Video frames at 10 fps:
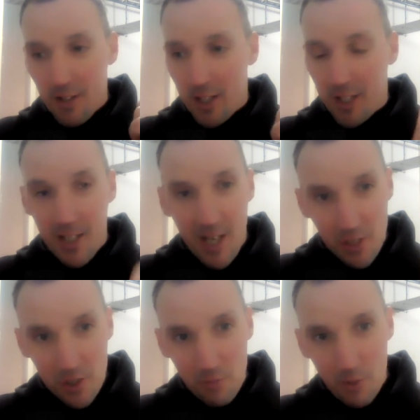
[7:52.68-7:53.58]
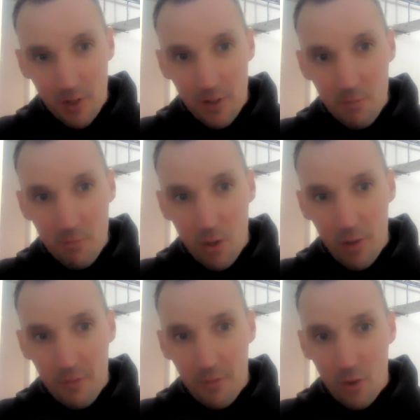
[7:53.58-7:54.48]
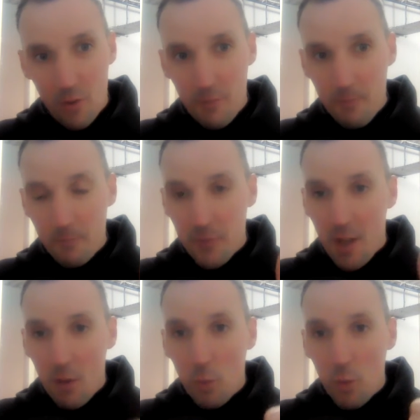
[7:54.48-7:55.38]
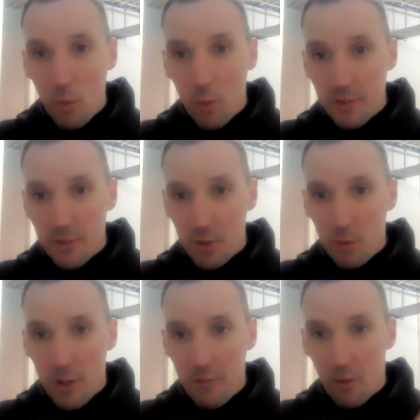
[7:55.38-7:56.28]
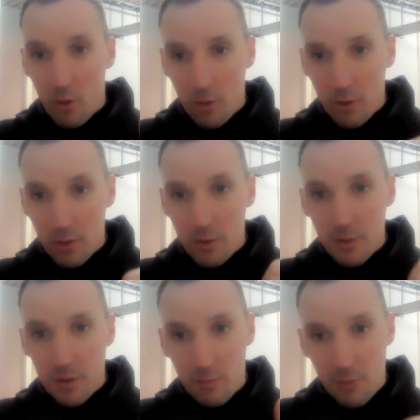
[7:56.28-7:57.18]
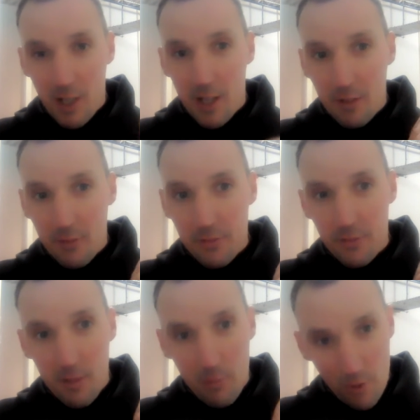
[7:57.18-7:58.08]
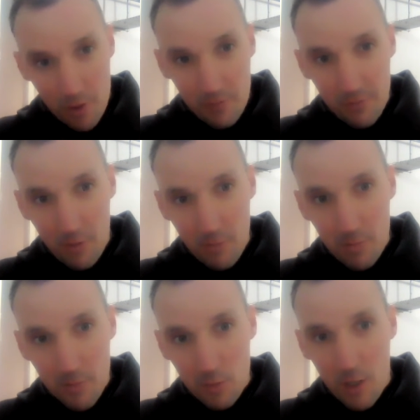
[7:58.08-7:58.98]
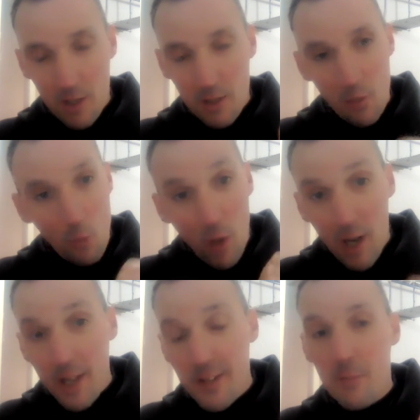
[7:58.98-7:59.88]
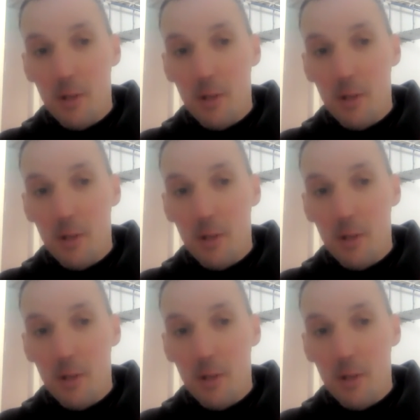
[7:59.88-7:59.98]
connection with them on the phone. We want to evoke some kind of emotion from them as well, like why they